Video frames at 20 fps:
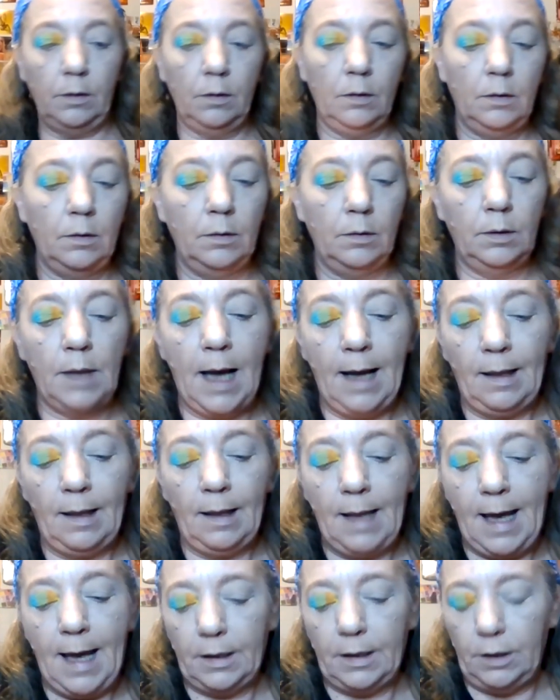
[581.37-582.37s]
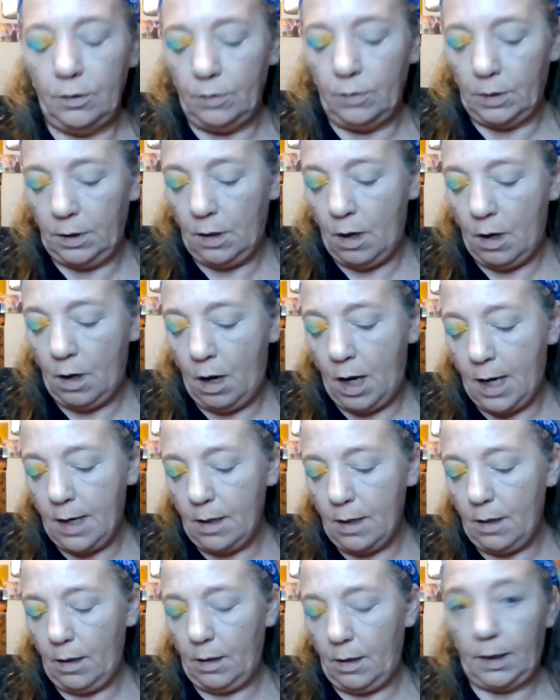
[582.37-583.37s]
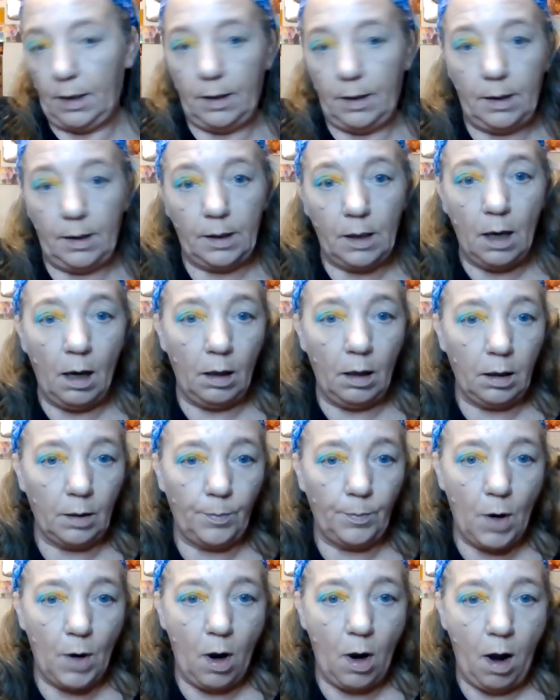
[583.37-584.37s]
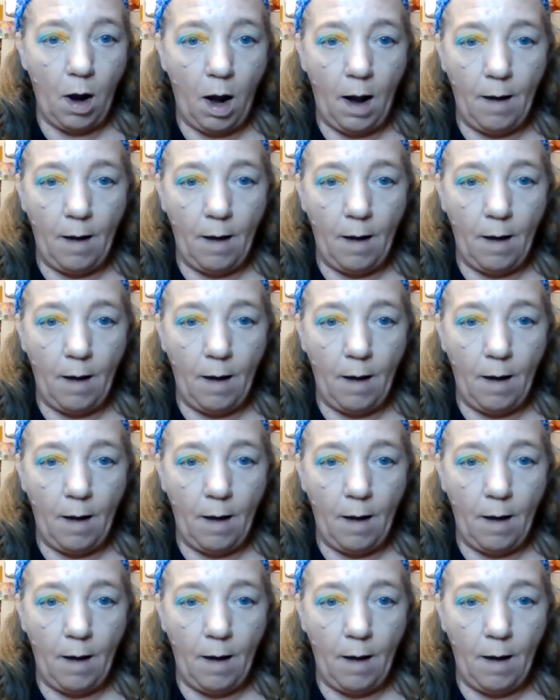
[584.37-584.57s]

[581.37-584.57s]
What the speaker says: Lilac You a Lot and ColourPop.